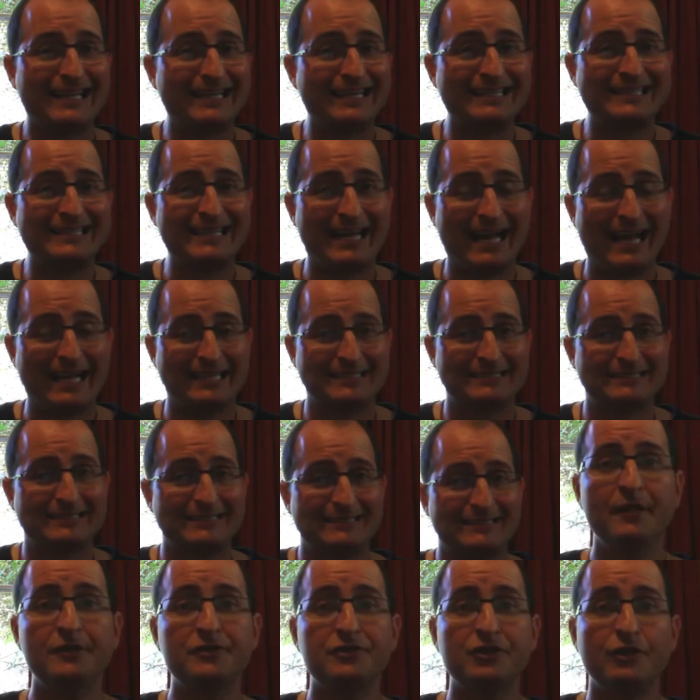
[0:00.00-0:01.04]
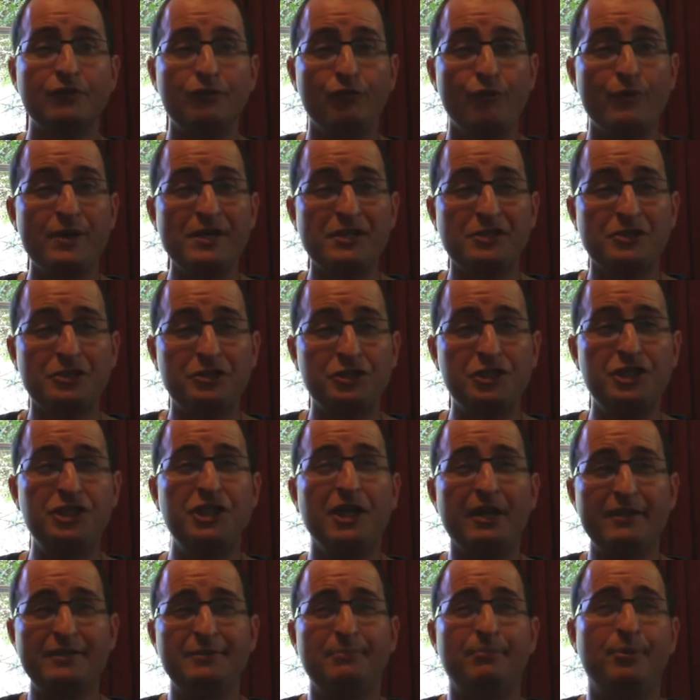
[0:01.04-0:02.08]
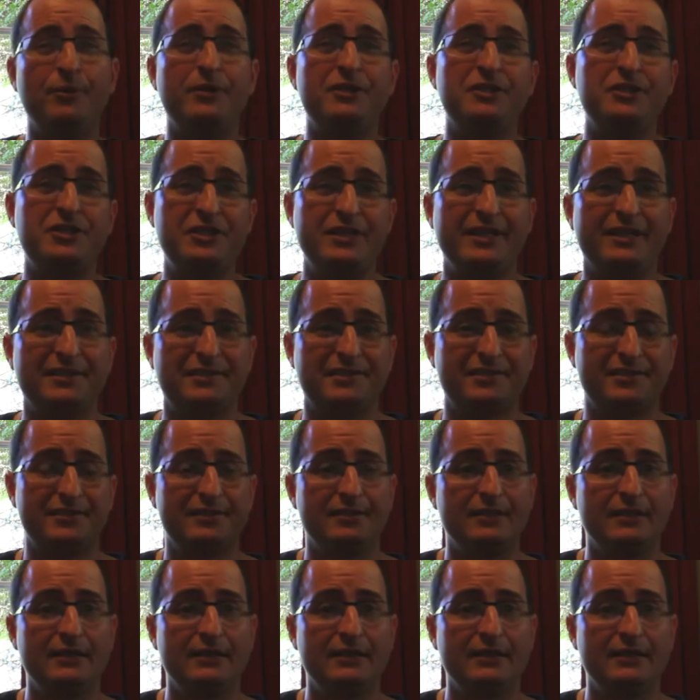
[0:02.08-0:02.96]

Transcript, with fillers: getting taxed. So if we just put GST